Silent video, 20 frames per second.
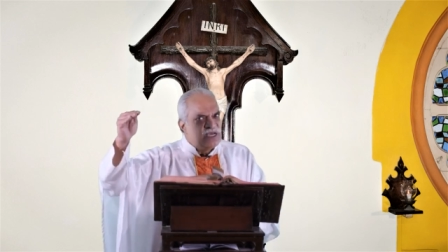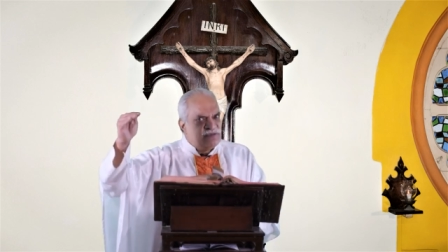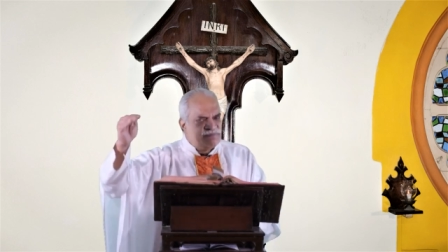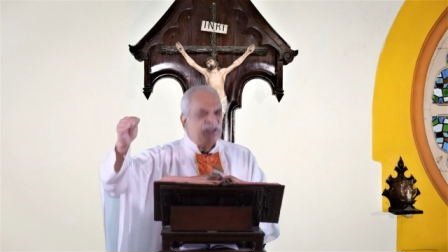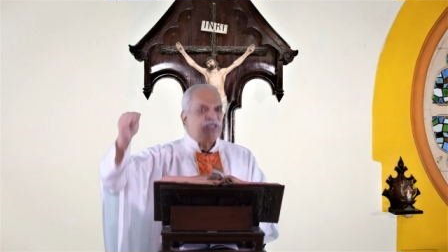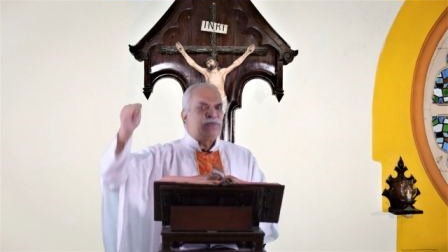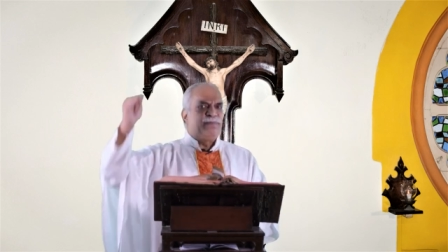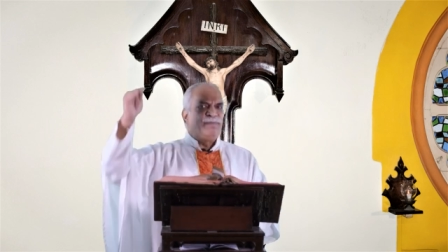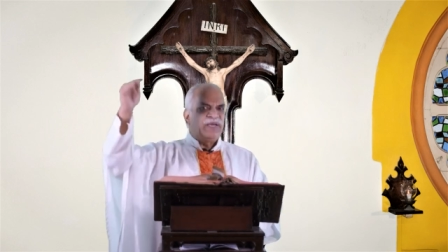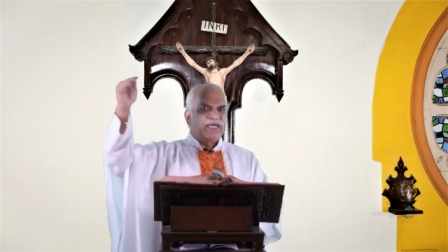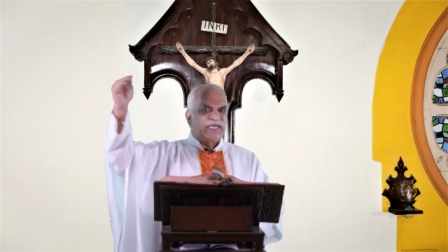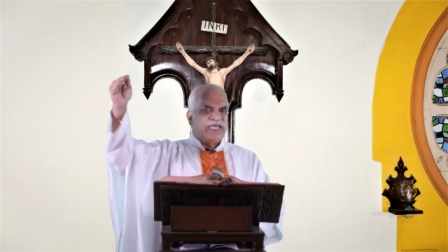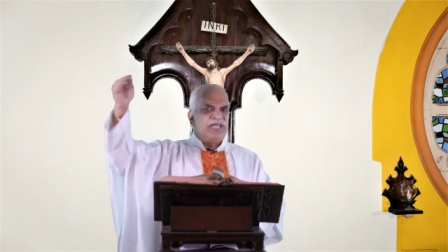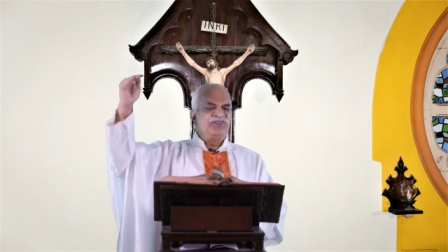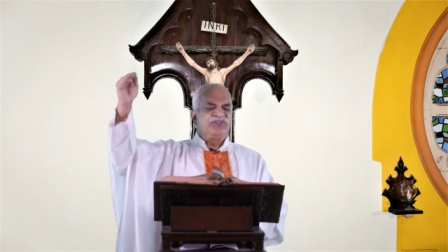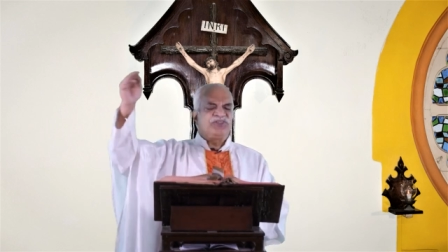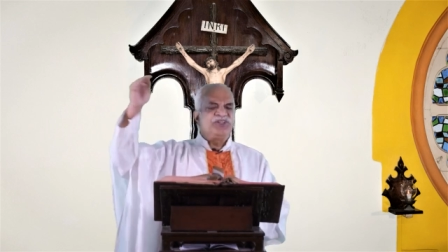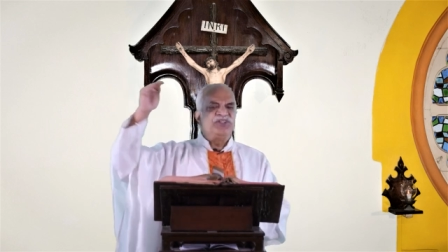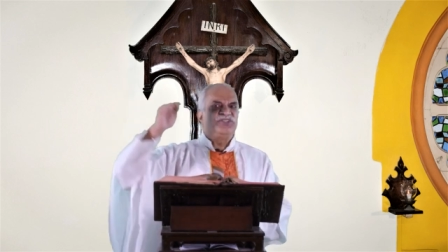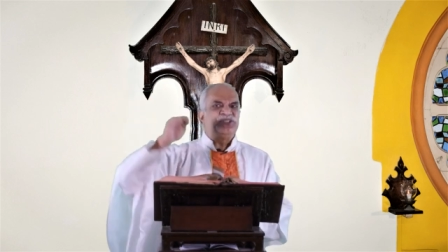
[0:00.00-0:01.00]
which
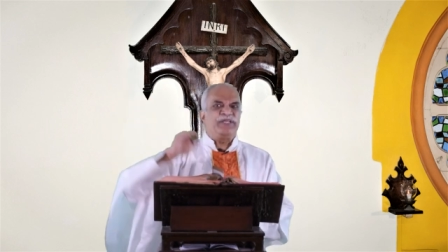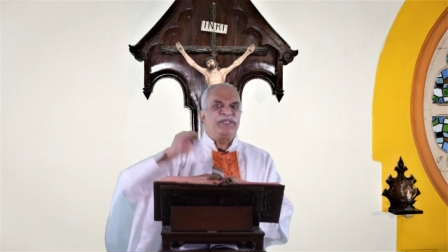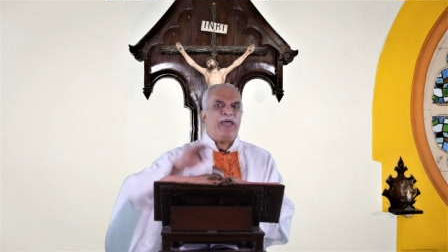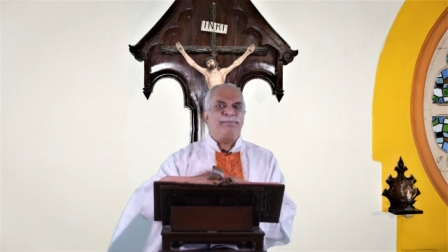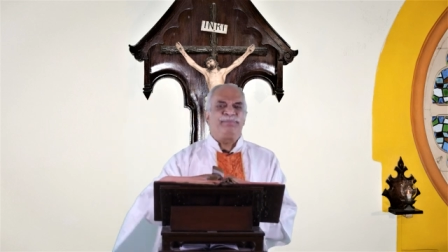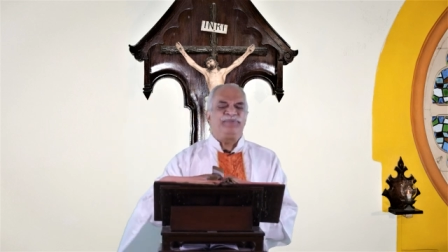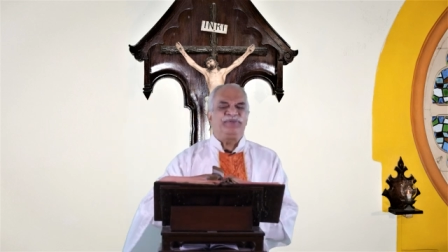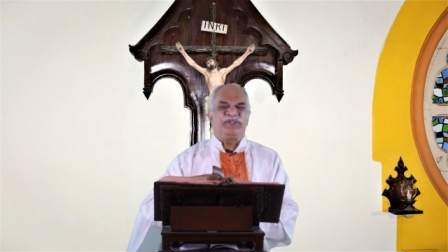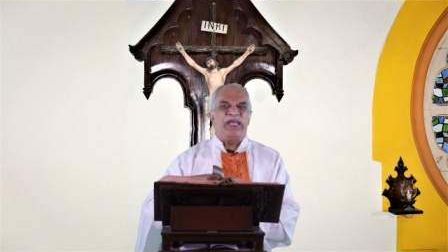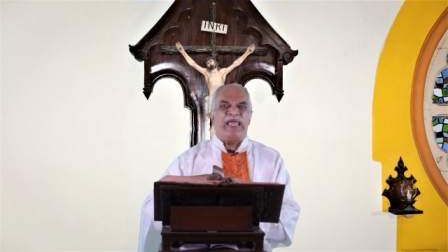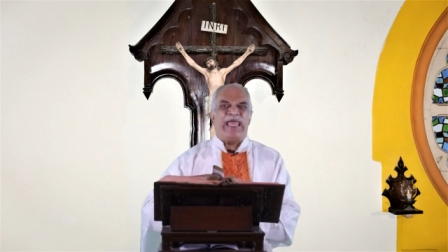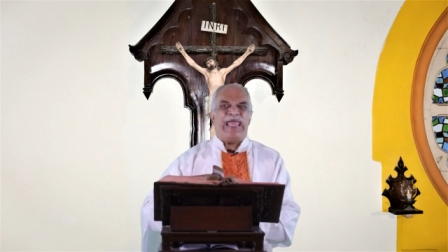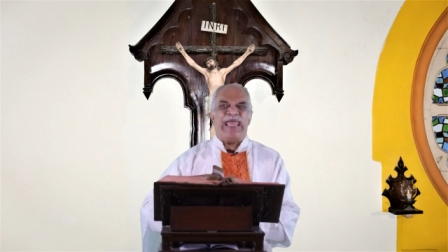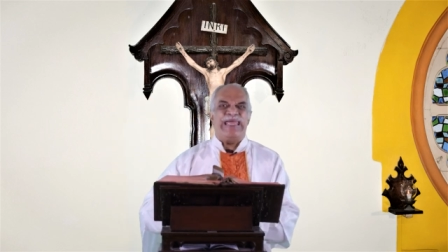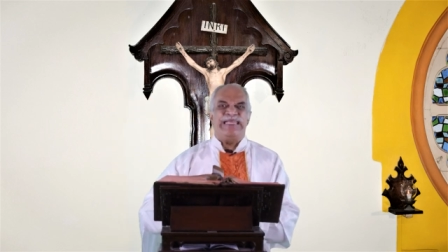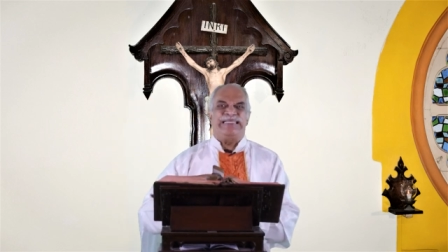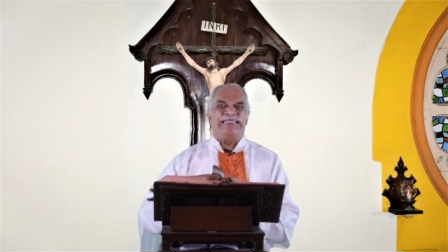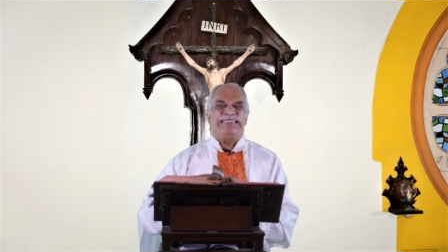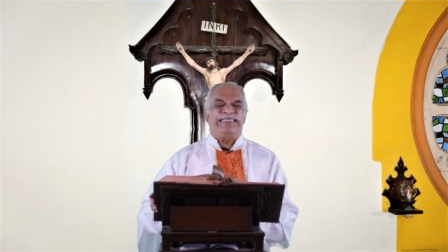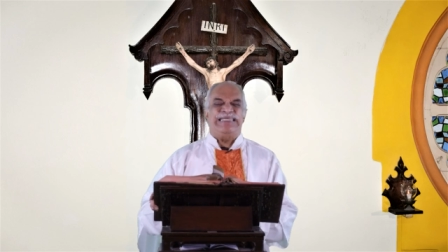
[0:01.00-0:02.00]
begins in chapter
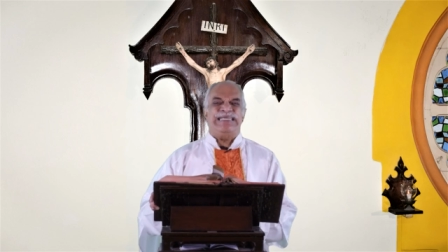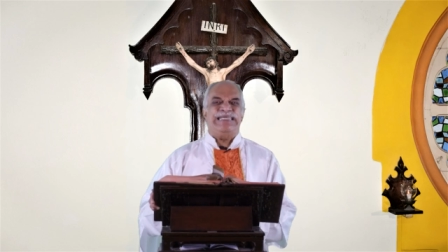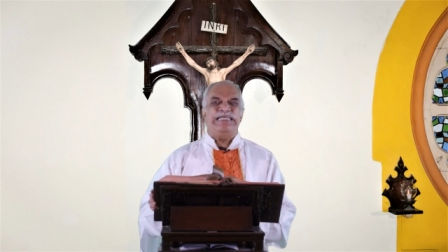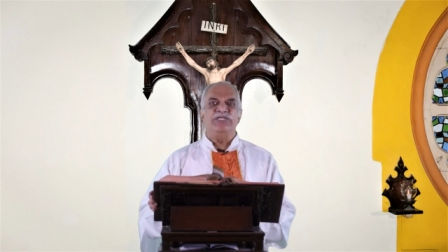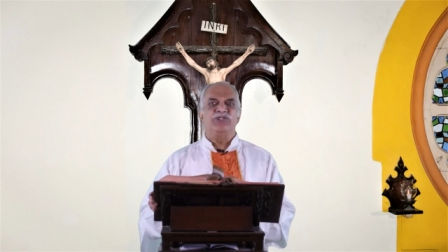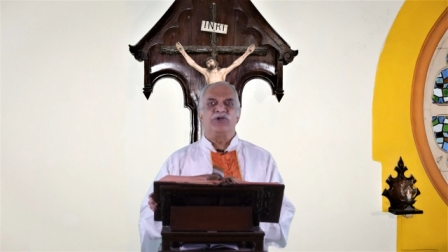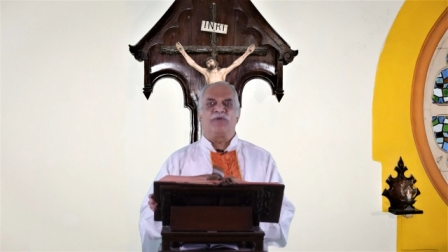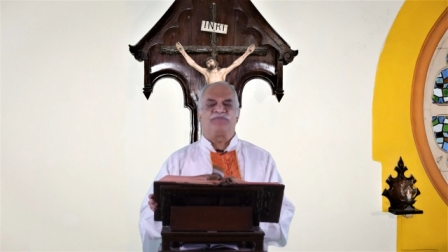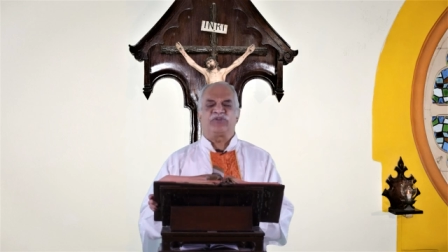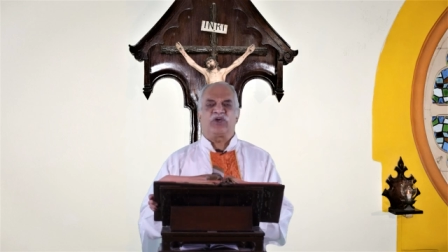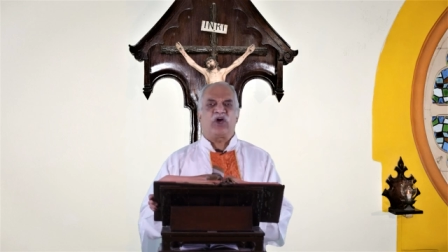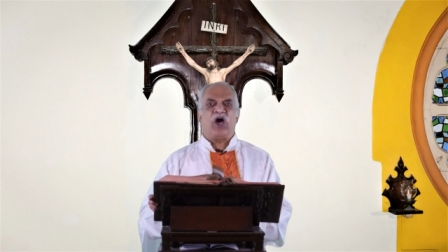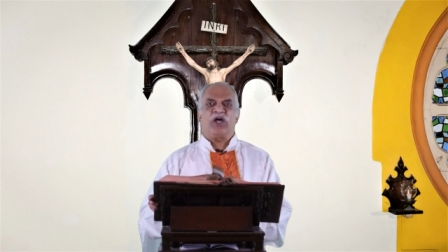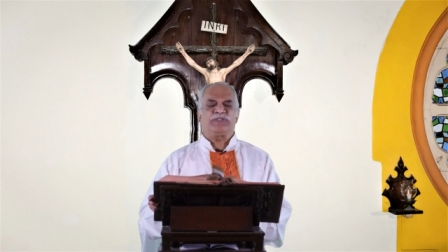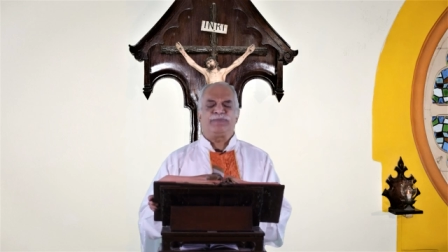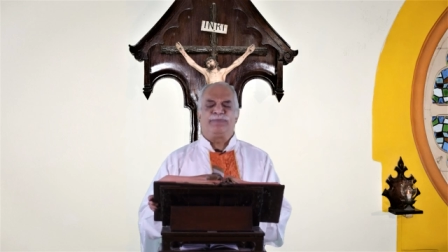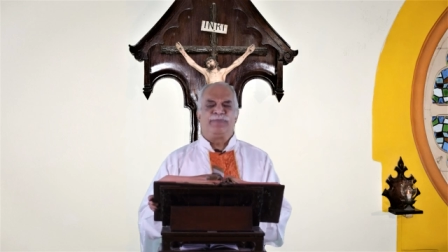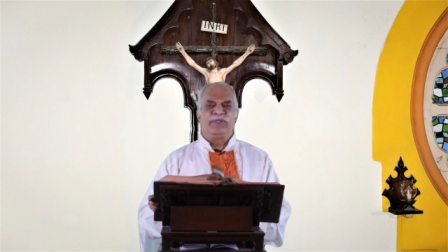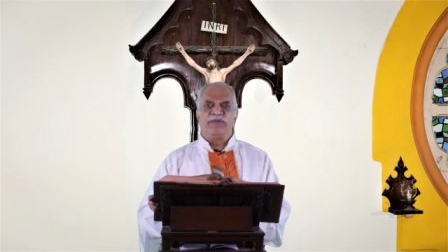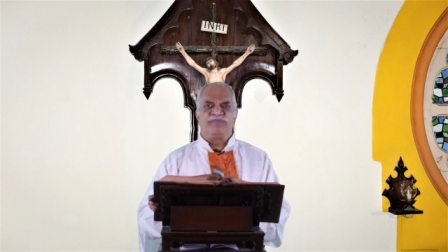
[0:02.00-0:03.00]
18 of the
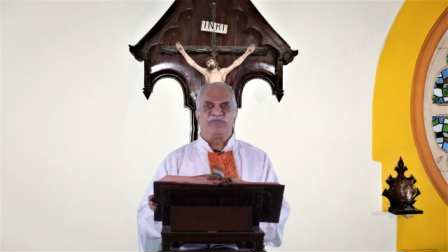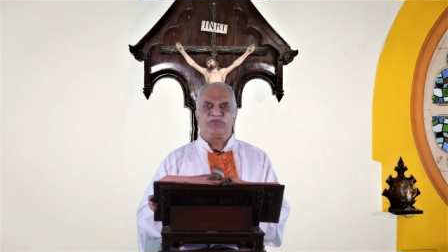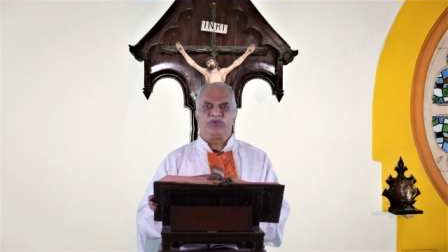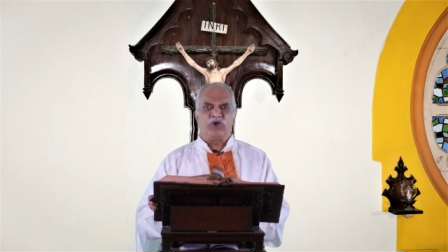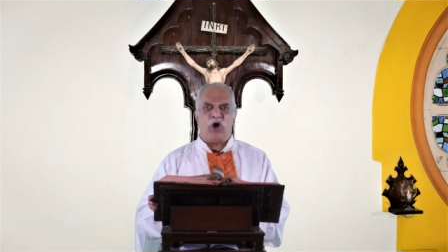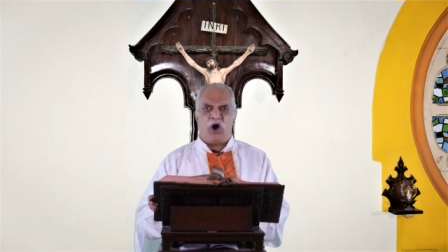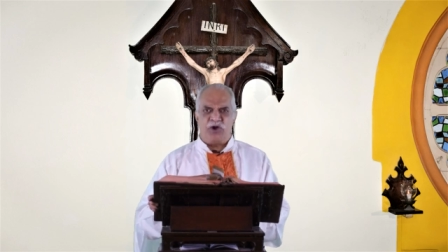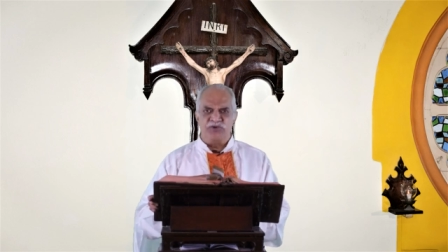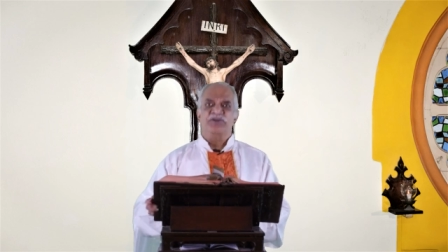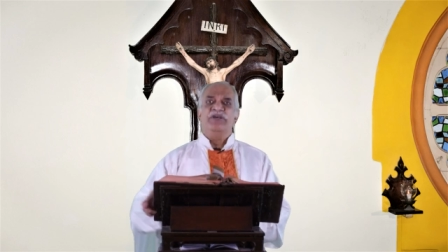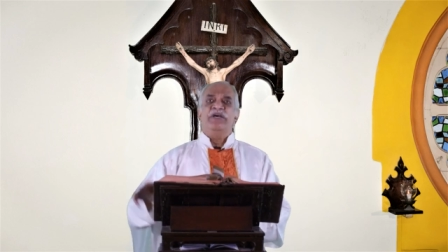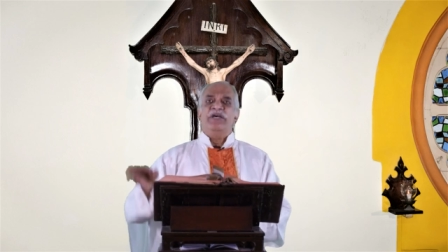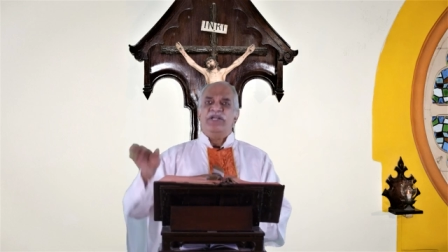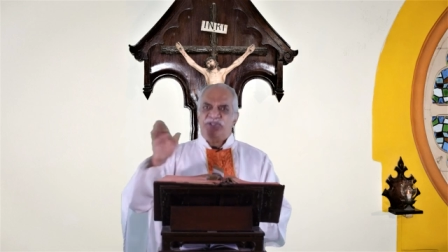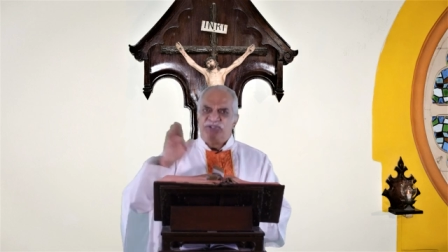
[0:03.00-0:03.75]
Gospel of John,